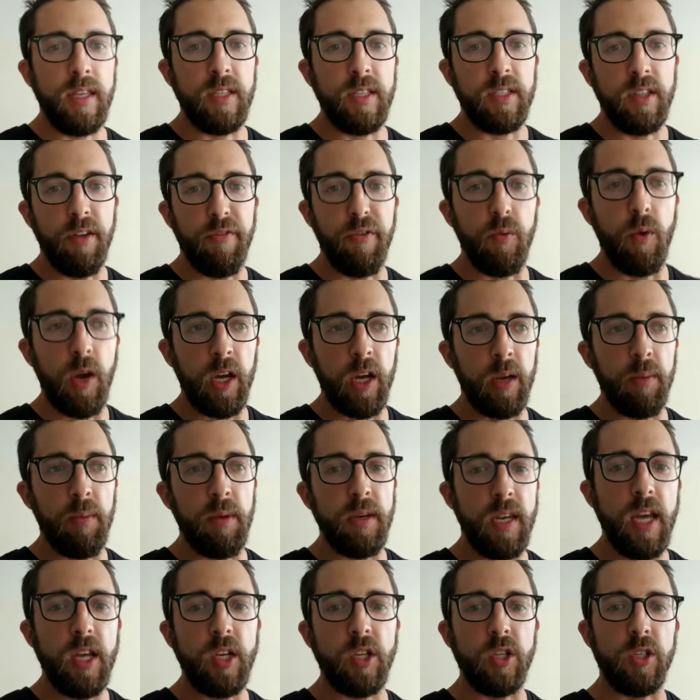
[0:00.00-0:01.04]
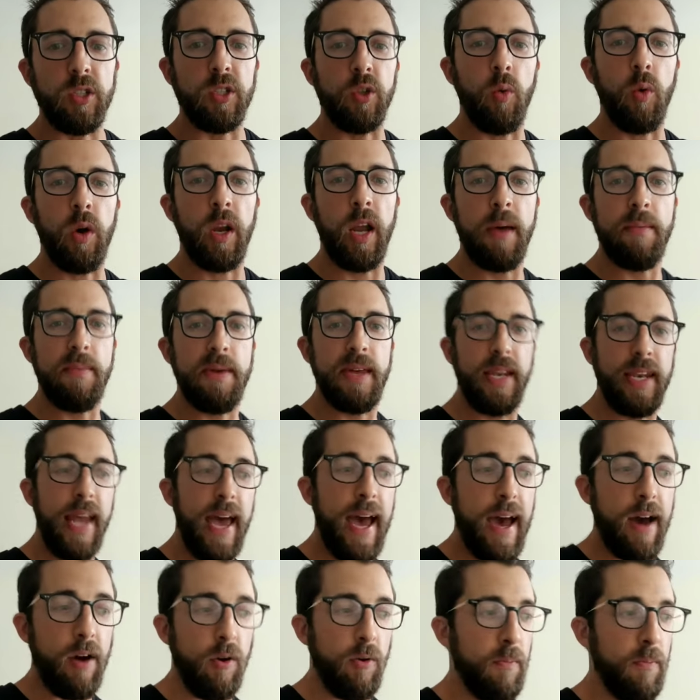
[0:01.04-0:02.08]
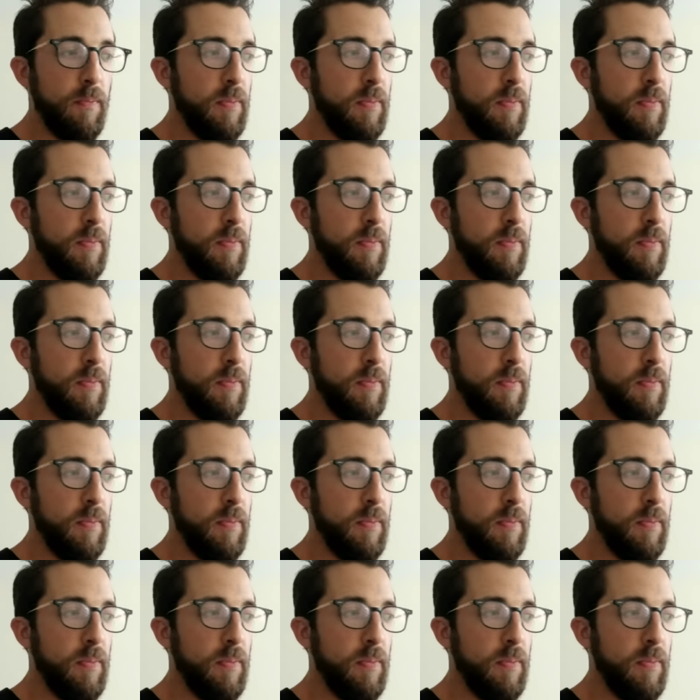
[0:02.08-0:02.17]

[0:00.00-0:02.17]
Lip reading: different recommendations. The one I'm in now,